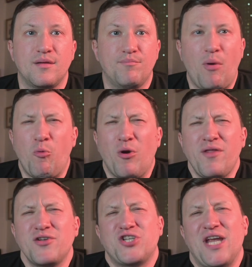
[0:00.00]
But what are
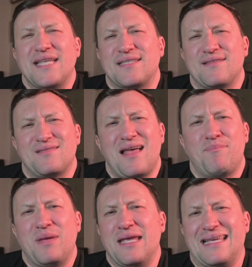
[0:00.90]
the chances of that
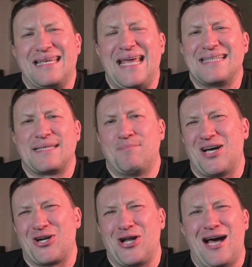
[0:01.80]
being the case in
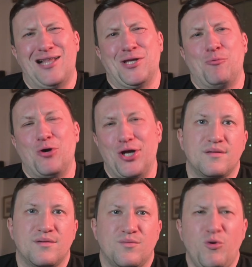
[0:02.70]
modern Hollywood?
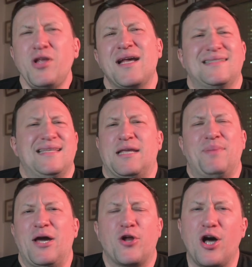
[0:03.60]
What do you guys think
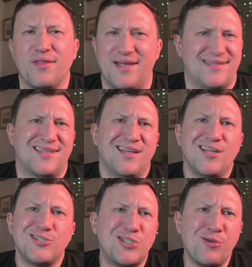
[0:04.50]
about all this?
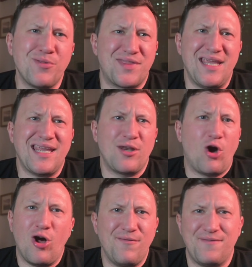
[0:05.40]
Do you think an
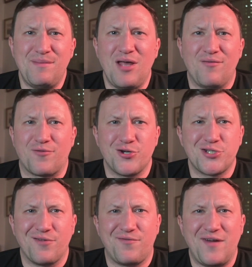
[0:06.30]
all-female version
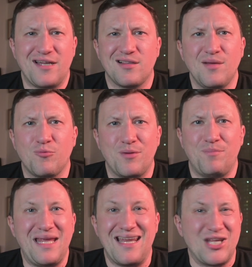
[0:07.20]
of Fight Club would
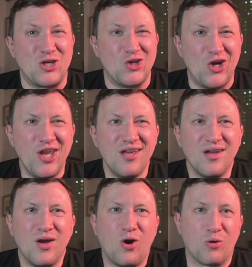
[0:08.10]
be any good?
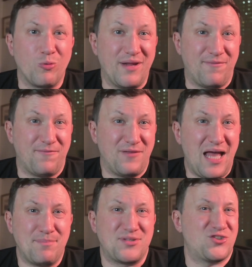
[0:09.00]
Or would it
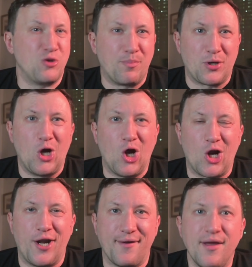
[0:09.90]
flop super
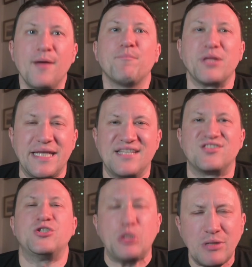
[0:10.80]
hard? Please
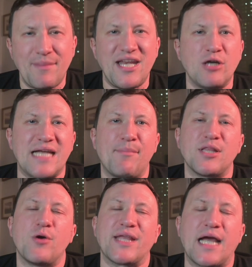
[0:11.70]
do let me know down
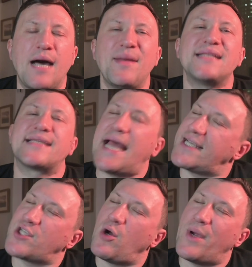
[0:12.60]
below in the comments, and
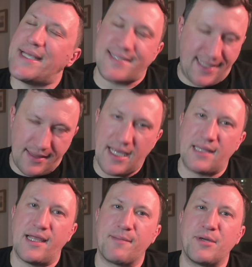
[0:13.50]
as always, hit that
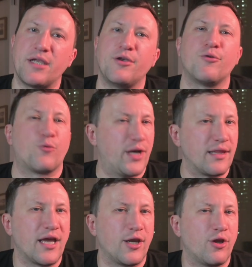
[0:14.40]
like button, ring
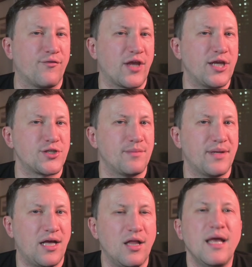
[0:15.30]
that notification
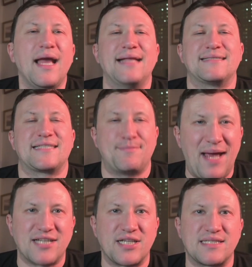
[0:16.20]
bell, and
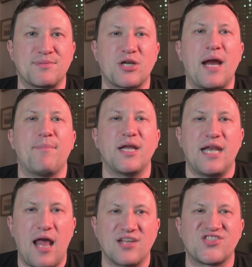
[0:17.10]
smash that subscribe button,
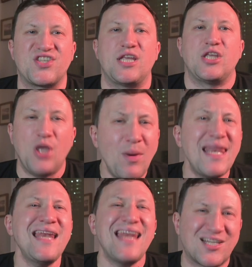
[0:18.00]
and I'll see you in
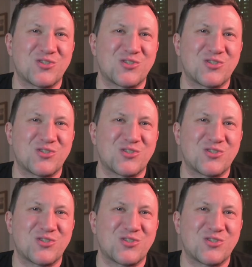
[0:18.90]
the next